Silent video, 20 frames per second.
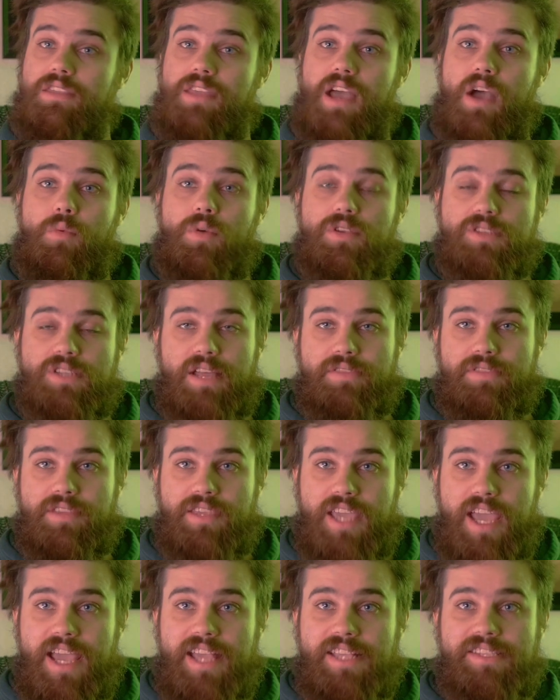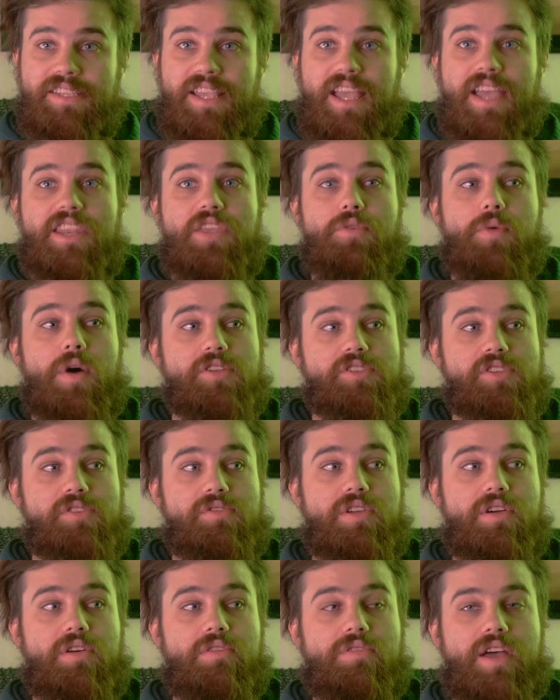that was not the case, and you also
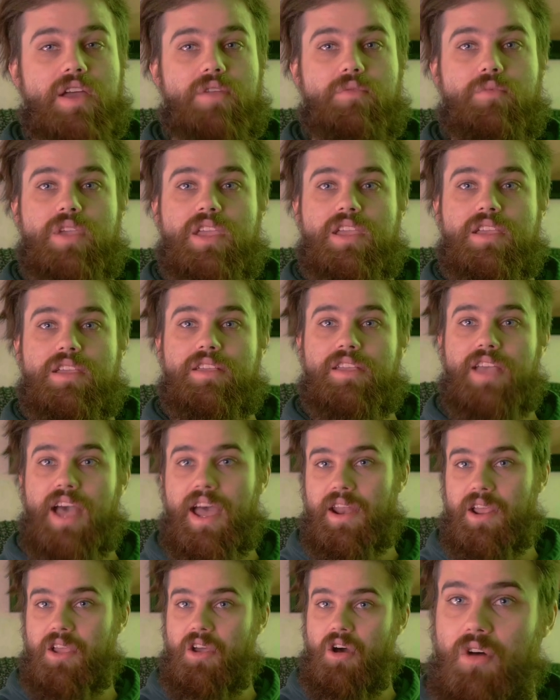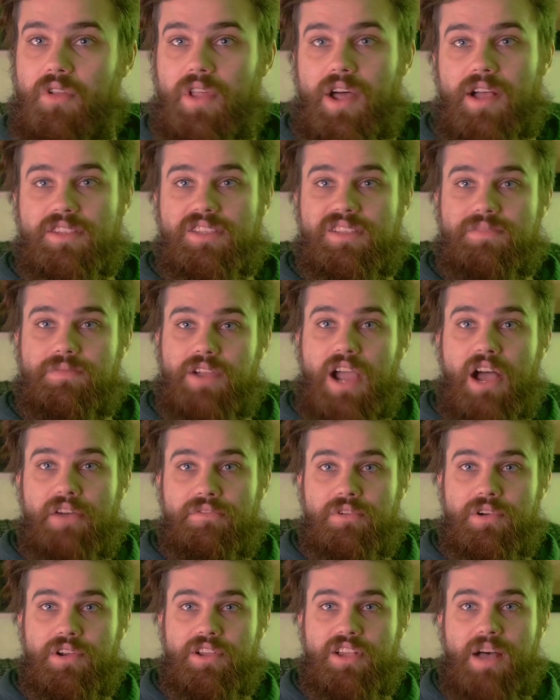know that we kind of called Hans Zimmer out
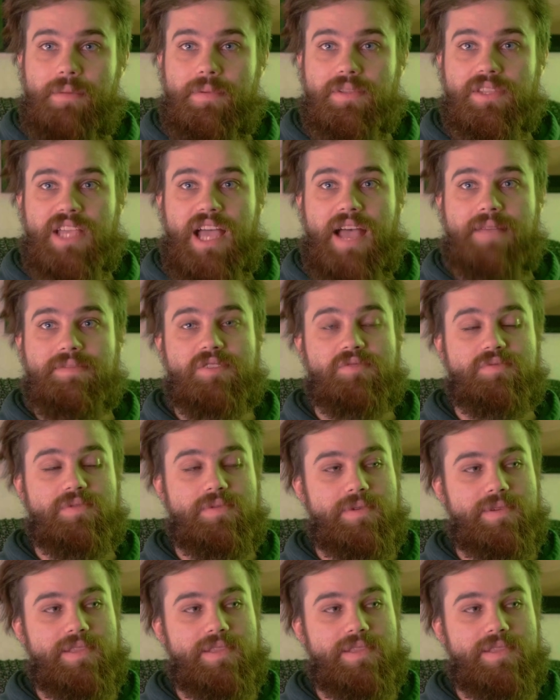for it a couple times, because we were